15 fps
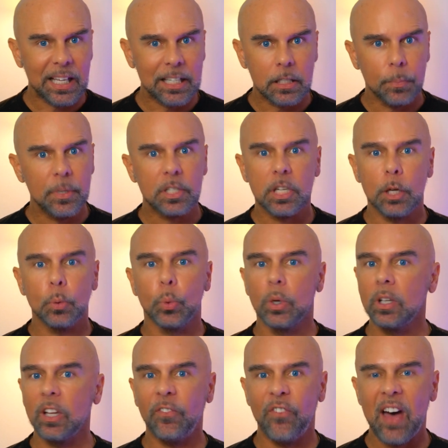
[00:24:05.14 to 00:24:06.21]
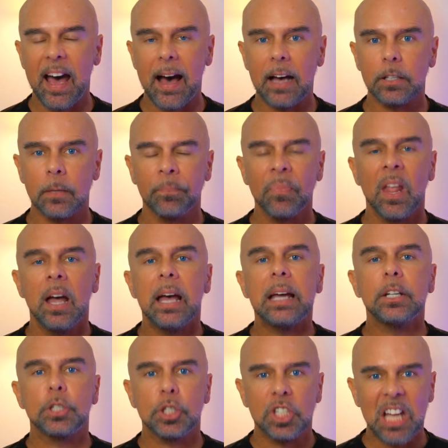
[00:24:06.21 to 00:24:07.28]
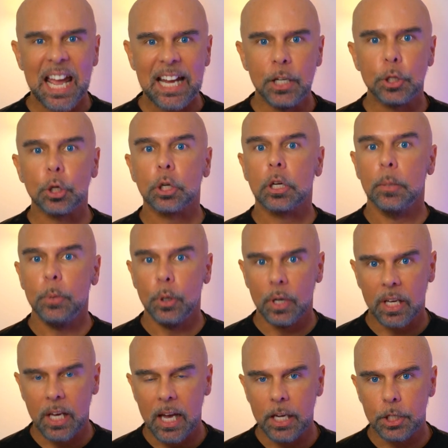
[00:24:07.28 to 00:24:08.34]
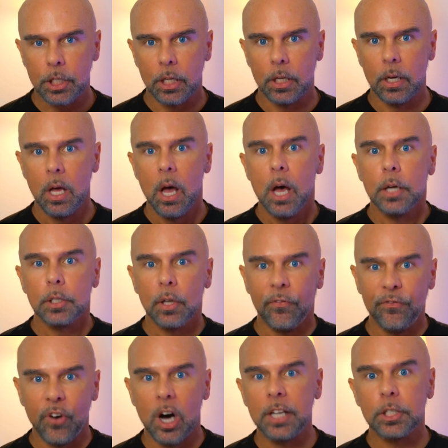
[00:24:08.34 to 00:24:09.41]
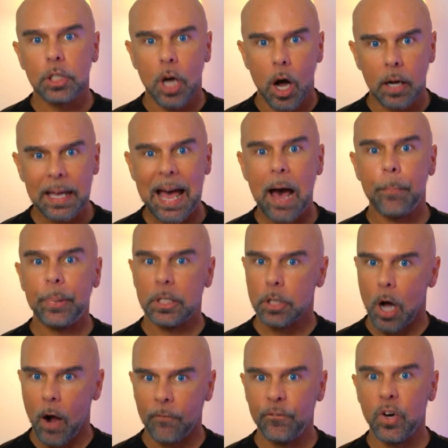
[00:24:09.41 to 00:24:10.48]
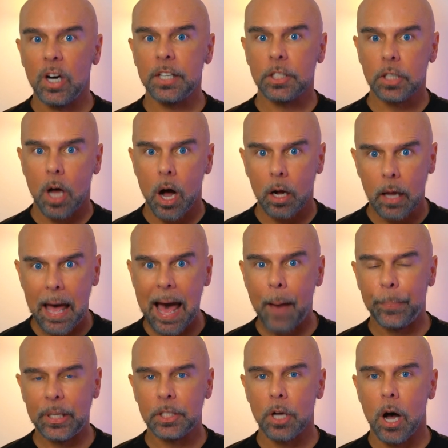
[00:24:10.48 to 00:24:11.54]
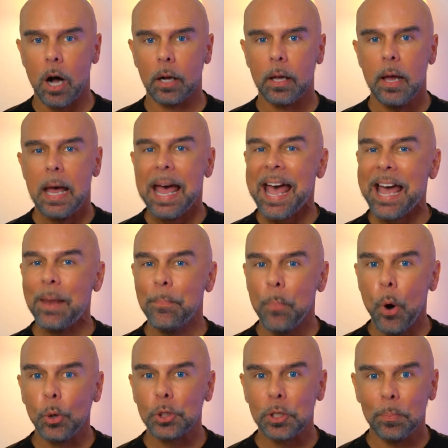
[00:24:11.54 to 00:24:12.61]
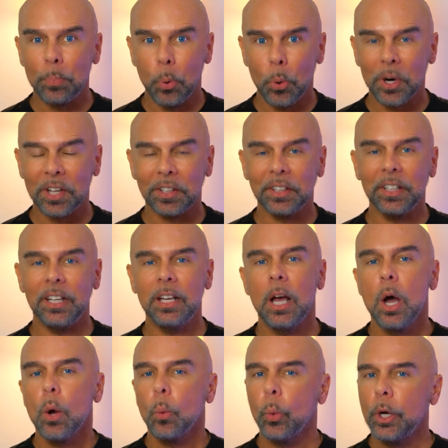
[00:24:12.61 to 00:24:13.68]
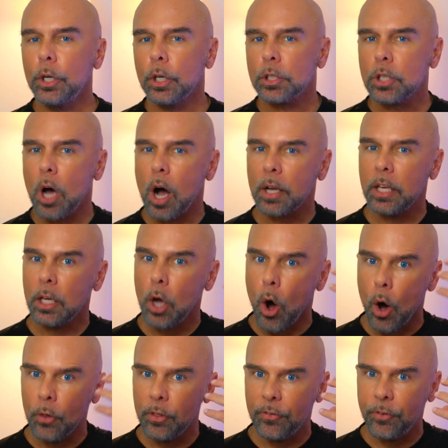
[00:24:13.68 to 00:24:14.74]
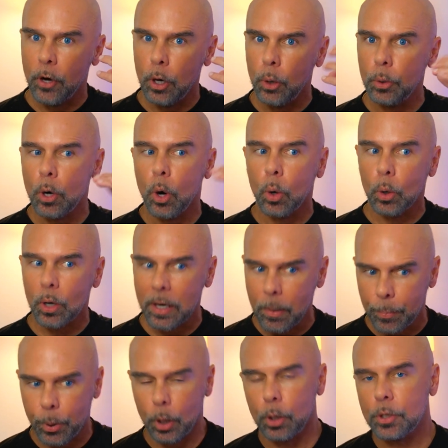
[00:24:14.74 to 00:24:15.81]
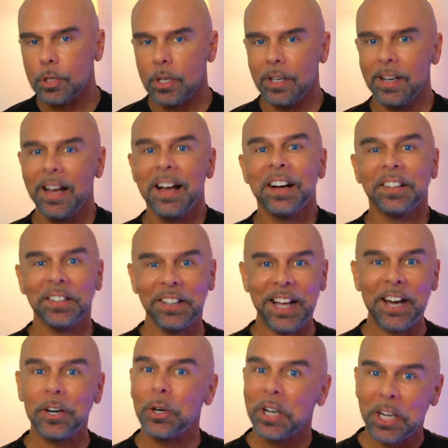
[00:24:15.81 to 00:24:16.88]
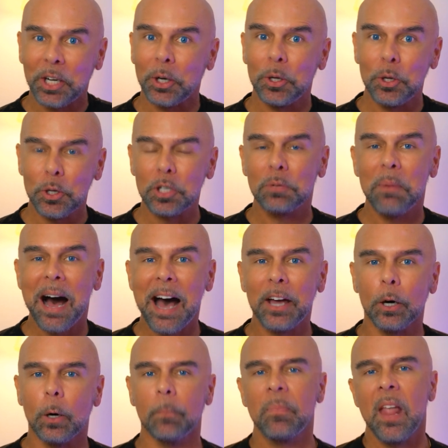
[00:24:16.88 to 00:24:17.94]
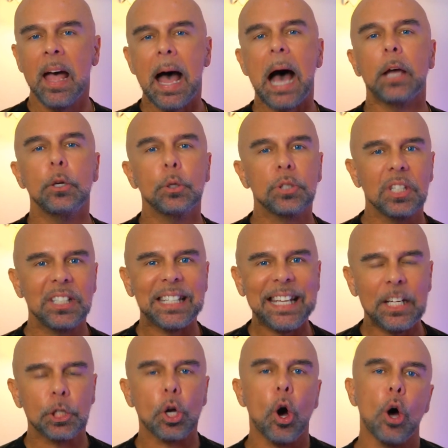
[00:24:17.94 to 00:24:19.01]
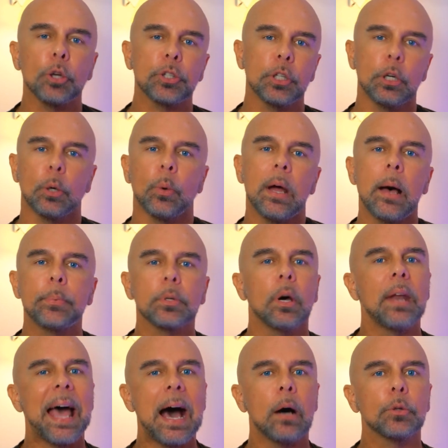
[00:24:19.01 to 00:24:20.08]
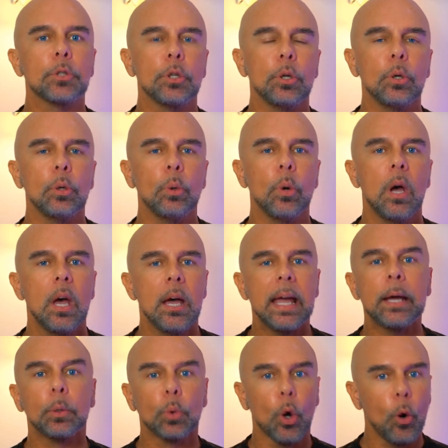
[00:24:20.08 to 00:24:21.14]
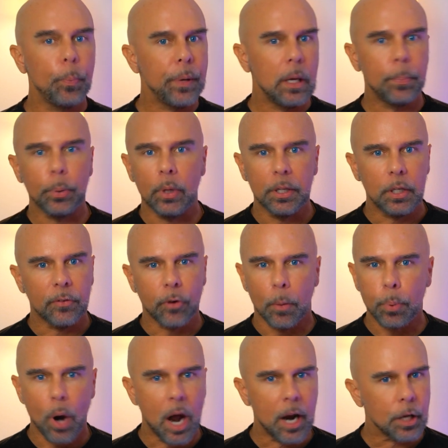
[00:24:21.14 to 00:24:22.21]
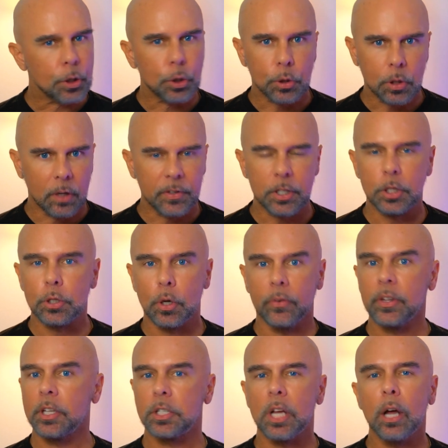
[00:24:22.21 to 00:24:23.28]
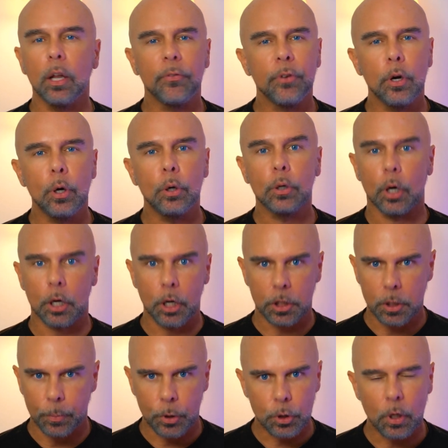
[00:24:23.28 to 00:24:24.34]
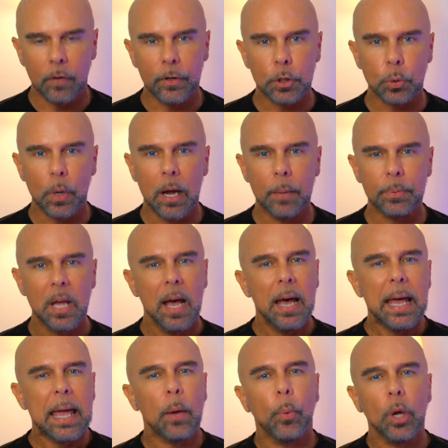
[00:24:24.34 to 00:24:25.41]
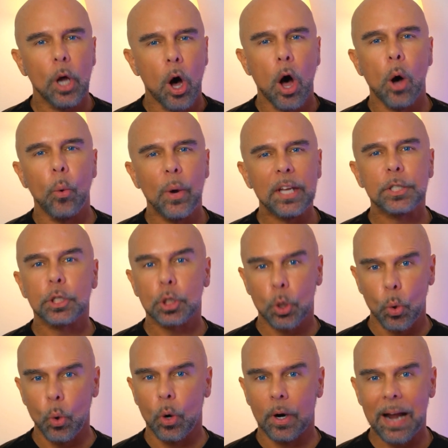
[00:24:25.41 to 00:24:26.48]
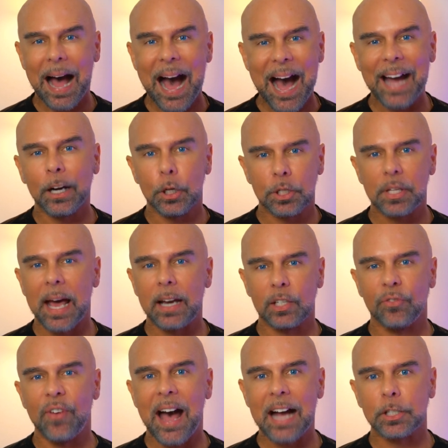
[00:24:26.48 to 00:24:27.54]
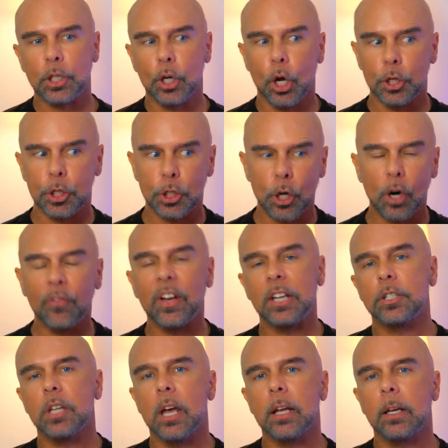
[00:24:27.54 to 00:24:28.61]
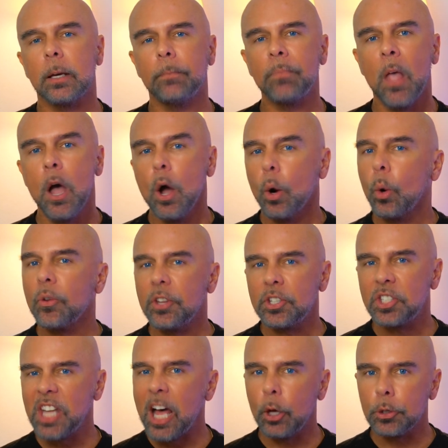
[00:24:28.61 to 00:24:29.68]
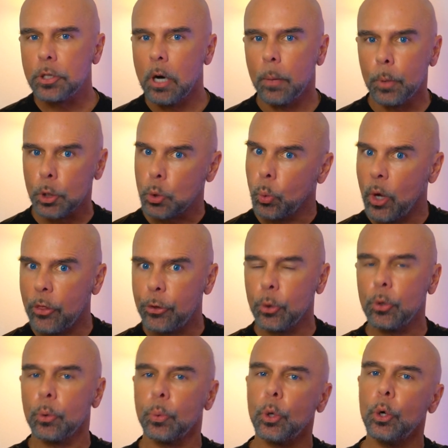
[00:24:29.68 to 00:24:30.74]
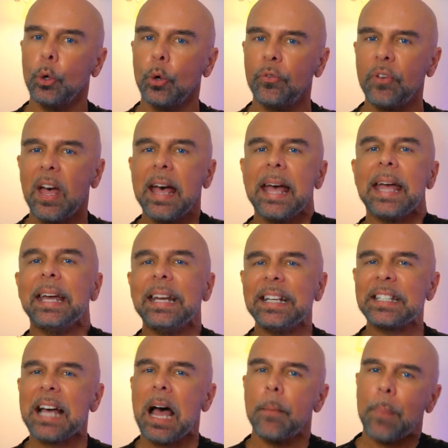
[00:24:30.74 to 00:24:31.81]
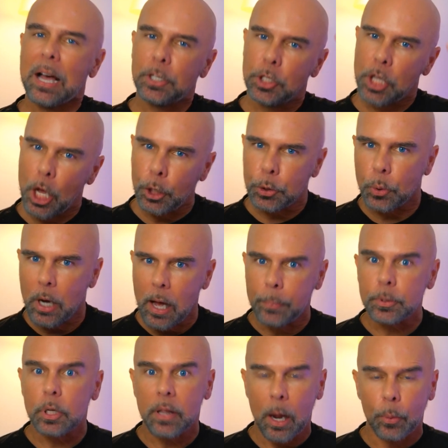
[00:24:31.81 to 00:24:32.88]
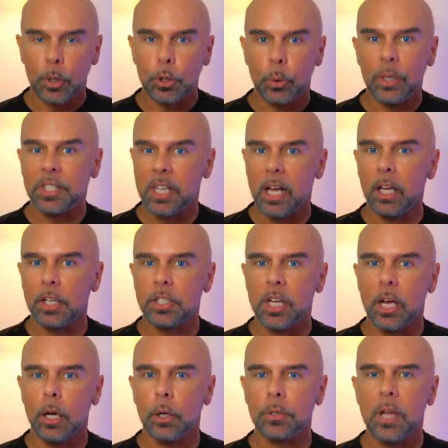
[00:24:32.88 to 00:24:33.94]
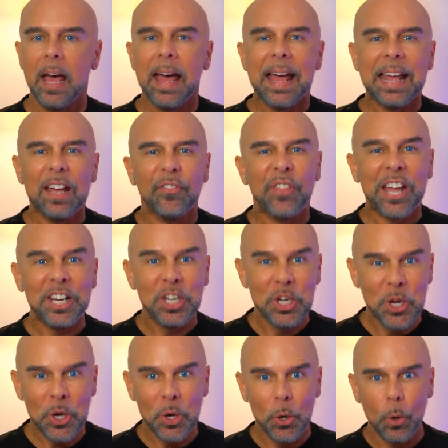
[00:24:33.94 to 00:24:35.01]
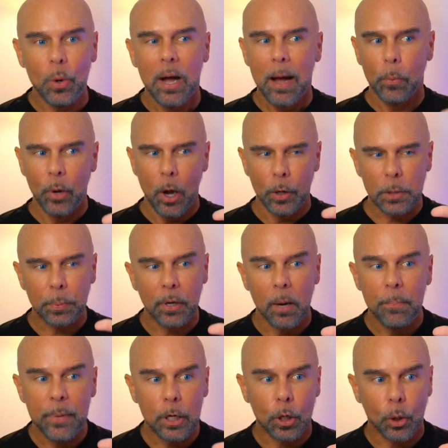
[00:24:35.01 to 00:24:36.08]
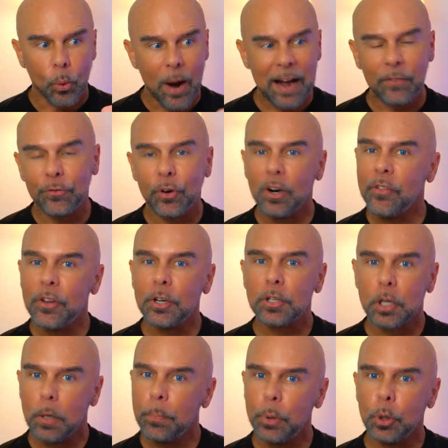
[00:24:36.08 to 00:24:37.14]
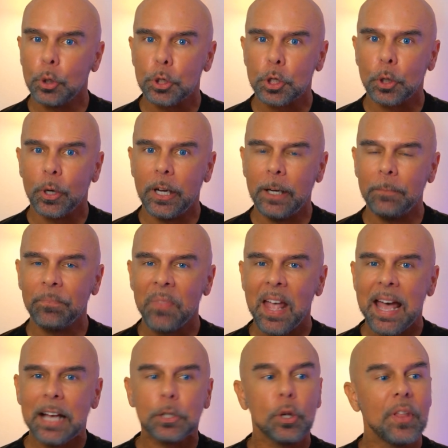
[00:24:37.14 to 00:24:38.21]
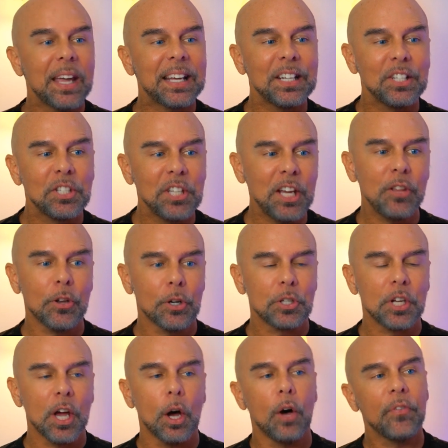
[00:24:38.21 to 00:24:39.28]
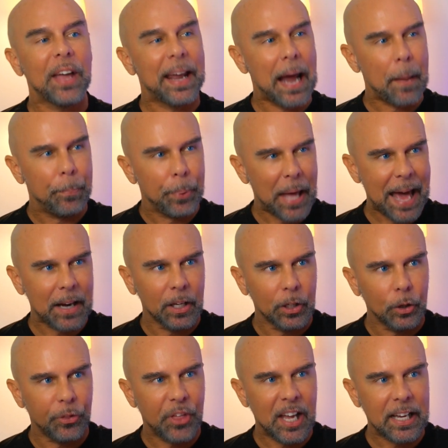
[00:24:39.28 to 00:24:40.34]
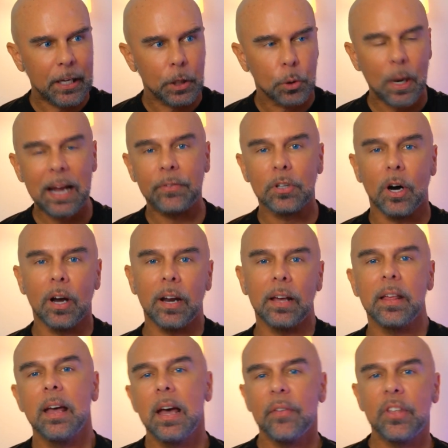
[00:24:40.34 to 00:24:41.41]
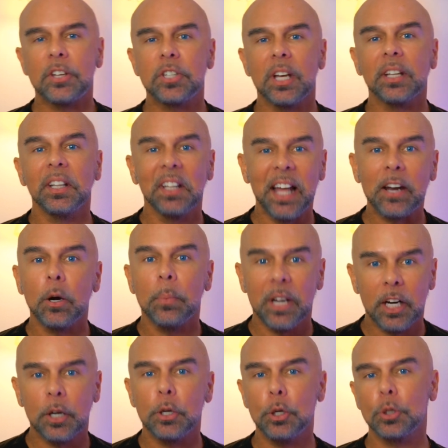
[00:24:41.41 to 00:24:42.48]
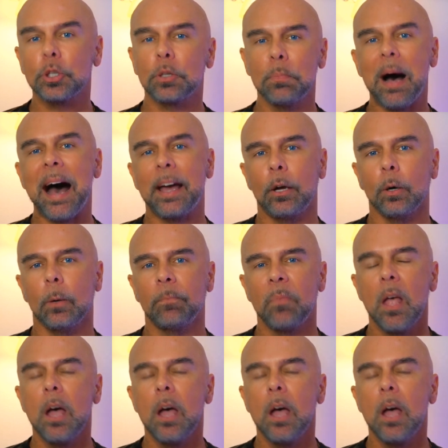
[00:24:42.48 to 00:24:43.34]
intimacy really fast is change your communication to fun talk, happy talk, fun talk, happy talk. And most importantly, when you're talking on the phone or in person, let her hear you smile. I used to teach call center reps on how to enroll people in different products or services over the telephone, or customer service reps, and we always scored higher satisfaction on surveys taken, or the sales numbers went through the roof anytime my sales reps that were doing telesales, if they knew, we always put a mirror right in front of their computer screen so they could see themselves, and I had a little thing engraved on it that said, let them hear you smile.